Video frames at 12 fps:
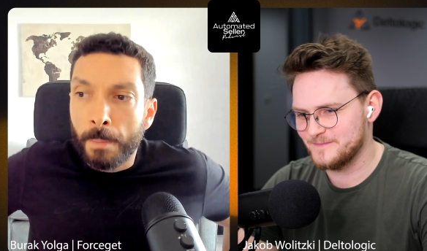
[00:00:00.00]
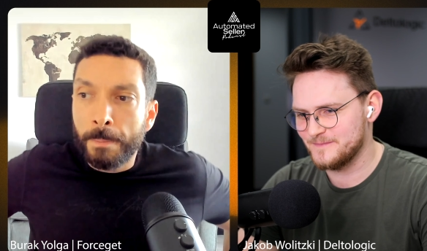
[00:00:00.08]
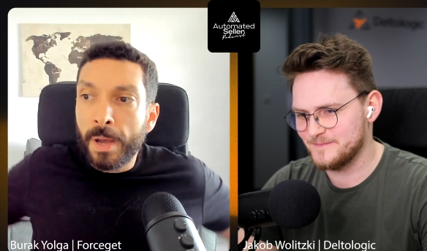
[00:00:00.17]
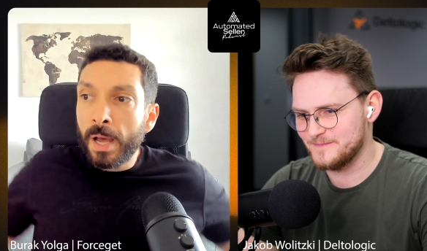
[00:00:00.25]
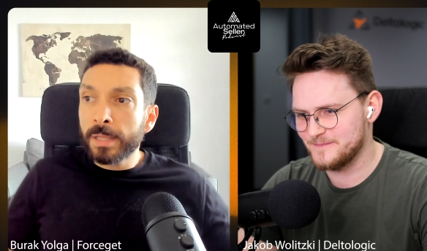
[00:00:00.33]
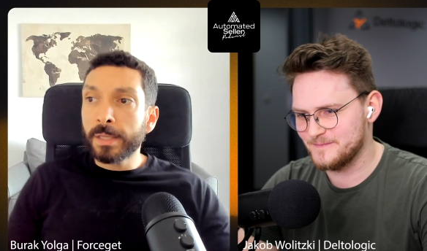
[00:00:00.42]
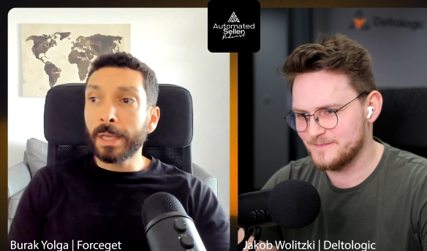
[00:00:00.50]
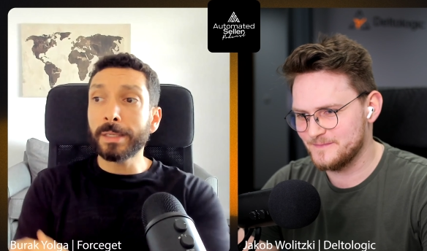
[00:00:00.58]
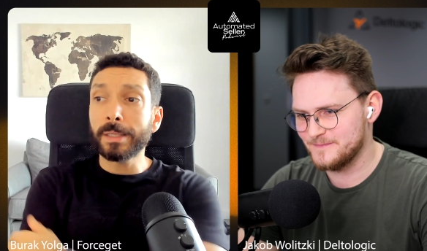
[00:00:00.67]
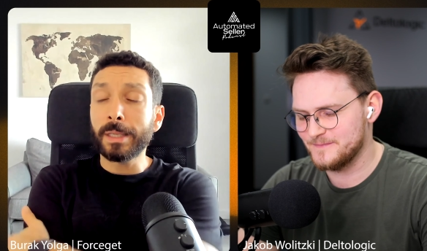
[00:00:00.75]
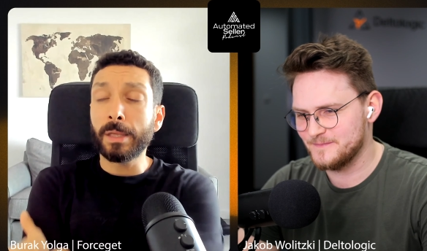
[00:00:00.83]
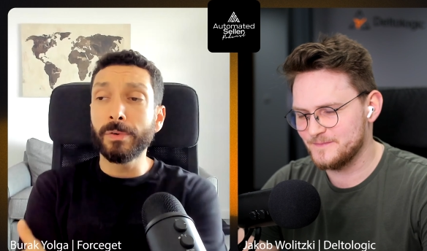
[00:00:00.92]
Speaker 1: But
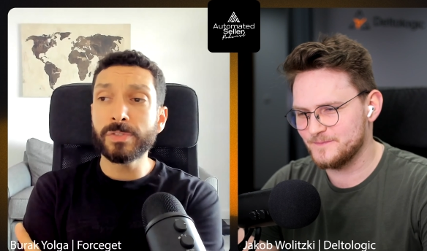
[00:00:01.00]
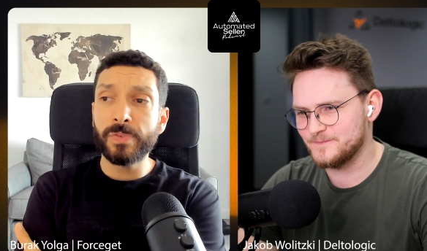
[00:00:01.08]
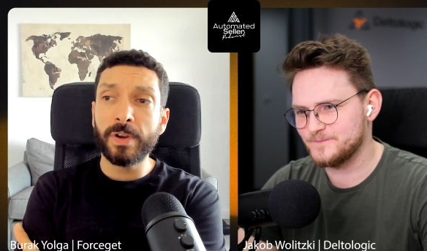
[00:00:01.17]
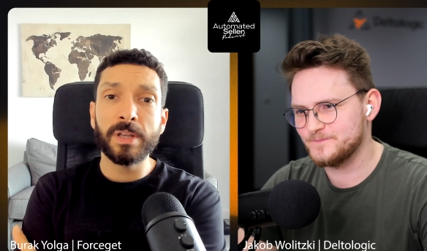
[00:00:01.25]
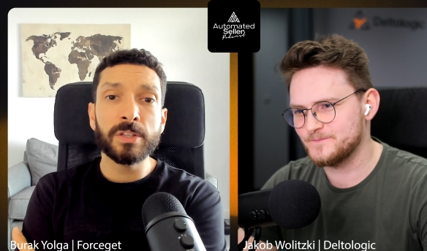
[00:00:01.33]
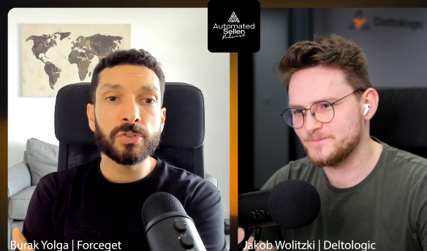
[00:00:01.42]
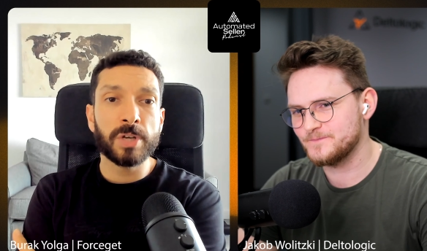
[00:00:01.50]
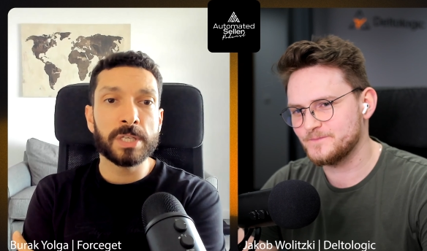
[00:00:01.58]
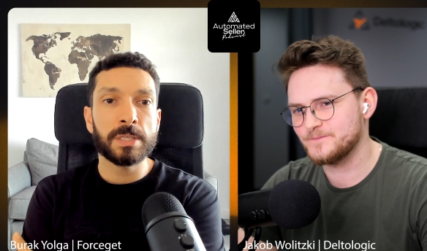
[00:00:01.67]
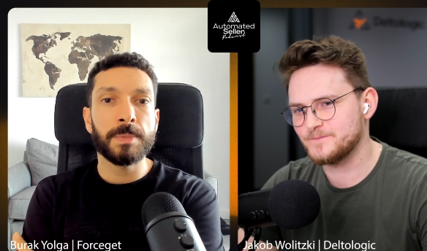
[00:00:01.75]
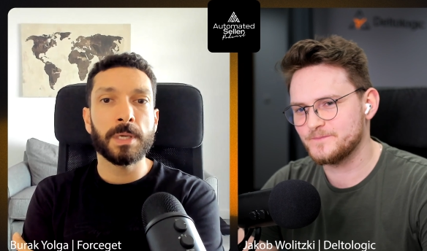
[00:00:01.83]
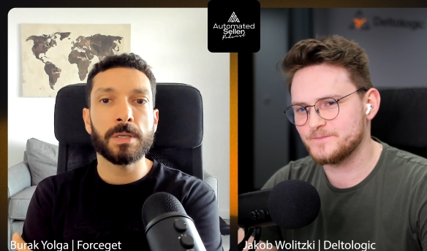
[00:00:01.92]
it was very
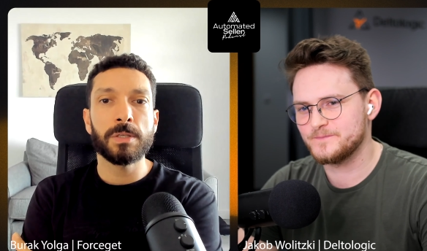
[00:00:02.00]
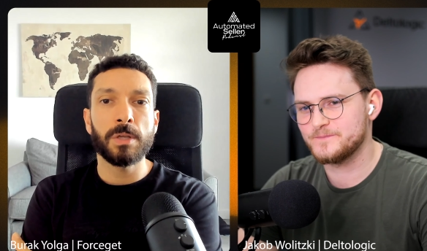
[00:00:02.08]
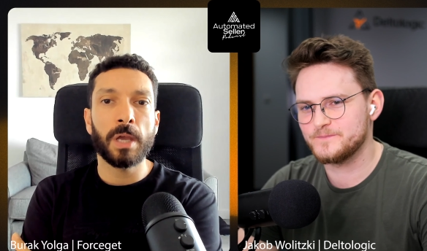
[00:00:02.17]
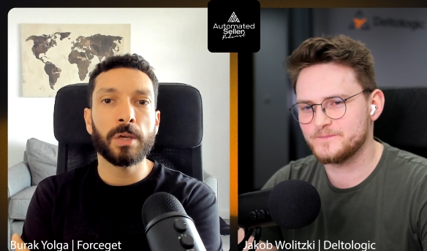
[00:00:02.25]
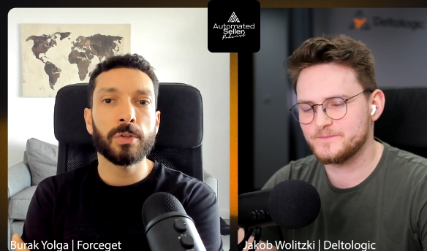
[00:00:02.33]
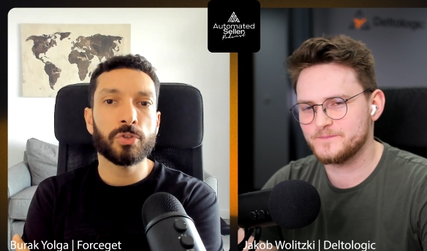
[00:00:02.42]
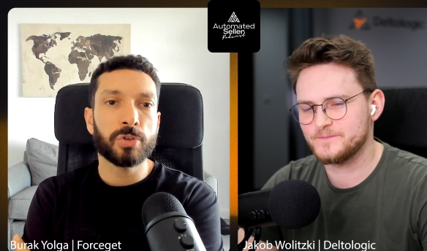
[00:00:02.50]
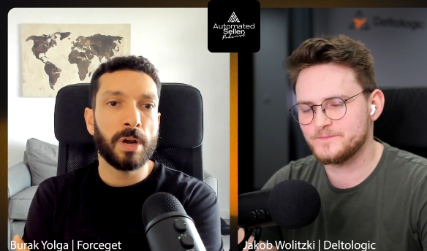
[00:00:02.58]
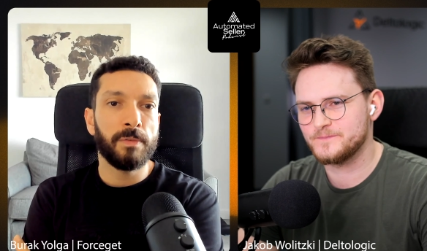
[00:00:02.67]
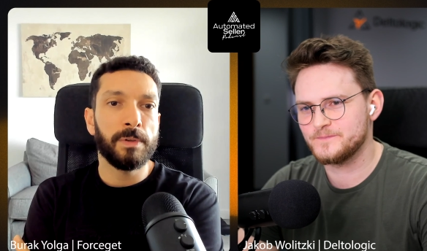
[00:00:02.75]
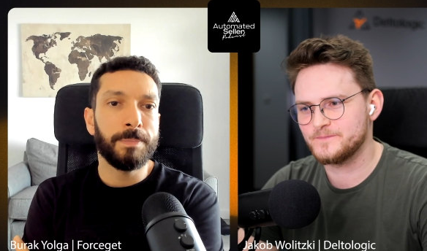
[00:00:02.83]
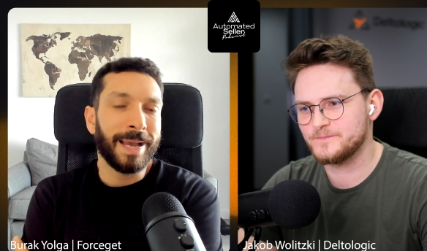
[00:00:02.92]
interesting because you know I could
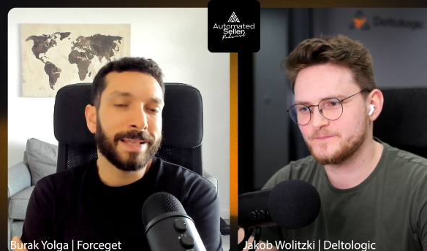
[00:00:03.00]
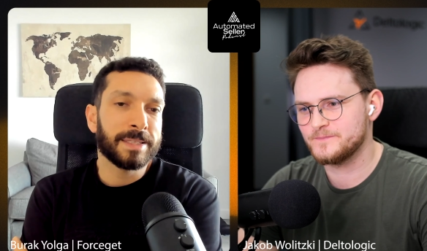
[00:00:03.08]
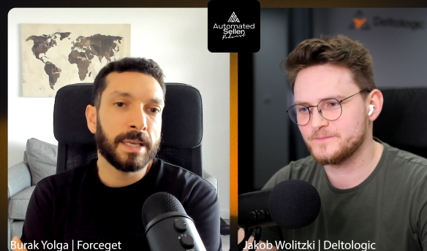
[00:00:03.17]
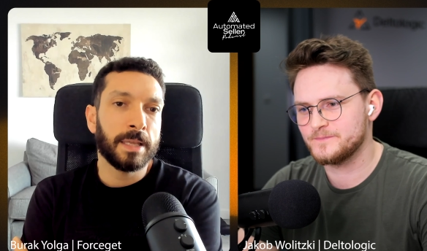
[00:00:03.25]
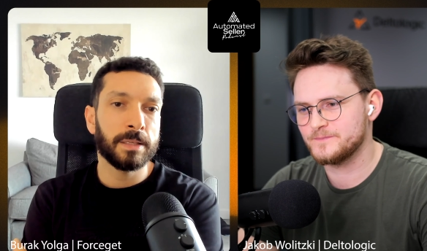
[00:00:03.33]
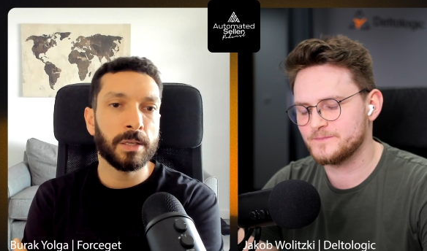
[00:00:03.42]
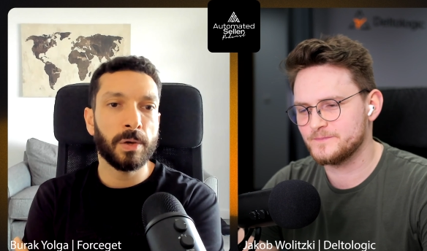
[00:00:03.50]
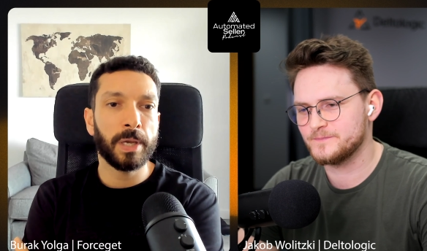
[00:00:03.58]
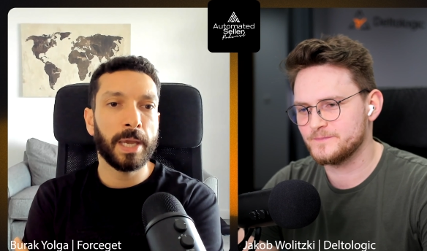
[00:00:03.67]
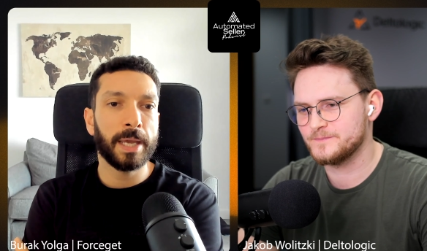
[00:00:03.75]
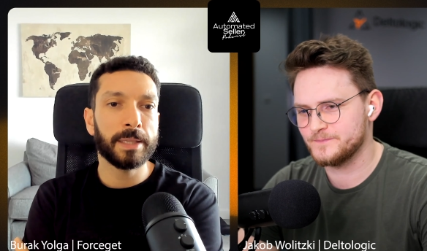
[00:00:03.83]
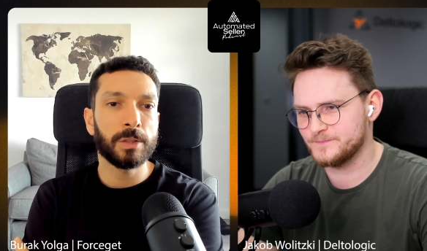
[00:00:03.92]
travel back then. You know I
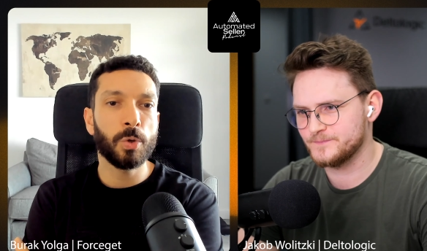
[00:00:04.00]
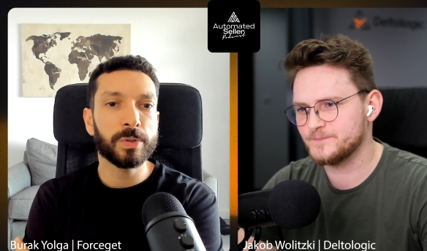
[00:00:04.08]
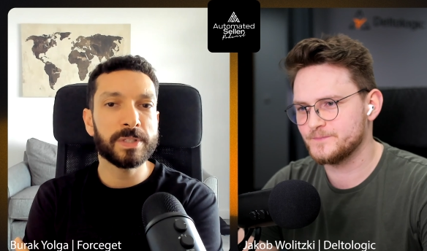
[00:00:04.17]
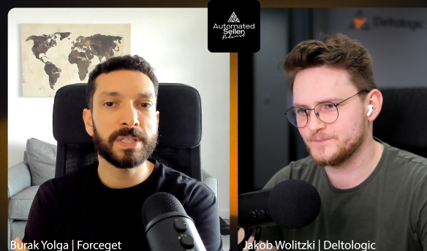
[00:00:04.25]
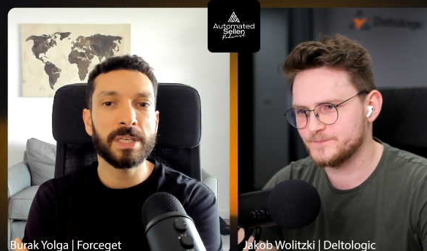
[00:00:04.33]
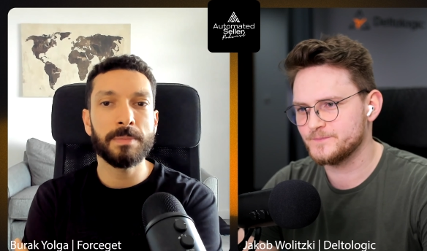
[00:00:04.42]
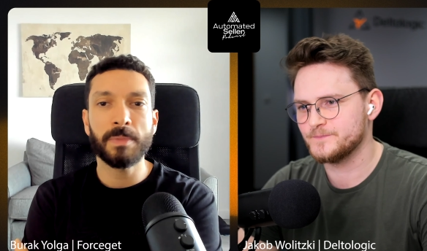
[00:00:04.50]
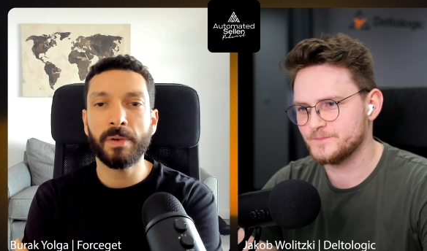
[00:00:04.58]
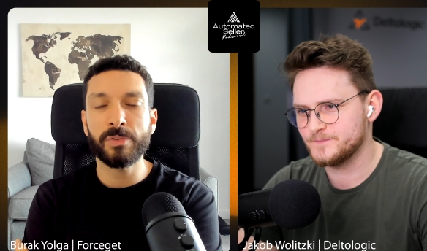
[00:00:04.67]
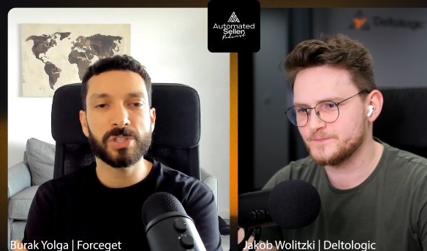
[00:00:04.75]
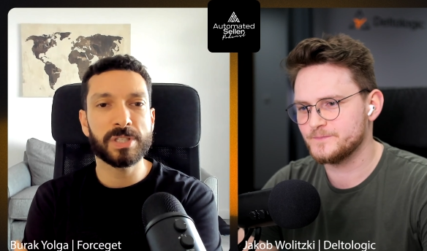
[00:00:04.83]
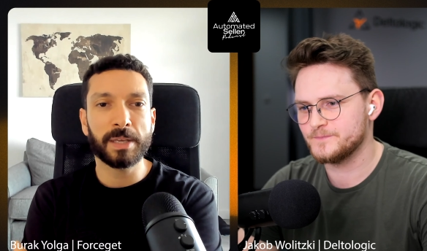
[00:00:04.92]
had no team. I
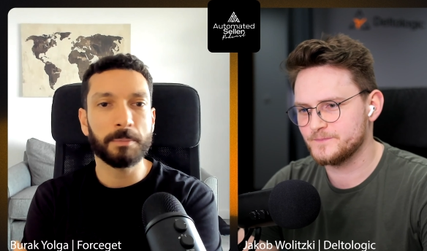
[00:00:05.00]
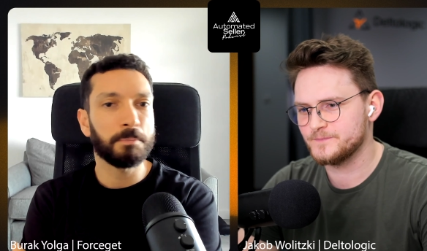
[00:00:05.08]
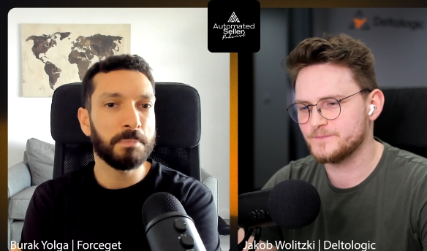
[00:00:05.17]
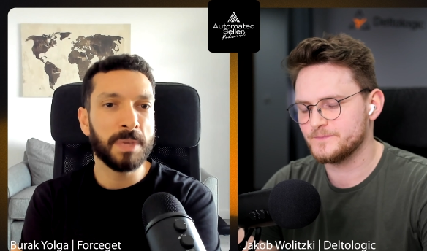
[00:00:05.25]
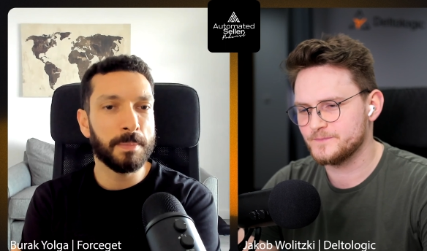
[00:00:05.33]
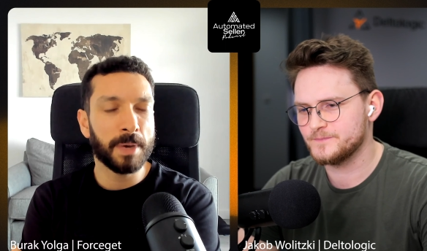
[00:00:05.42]
was just like me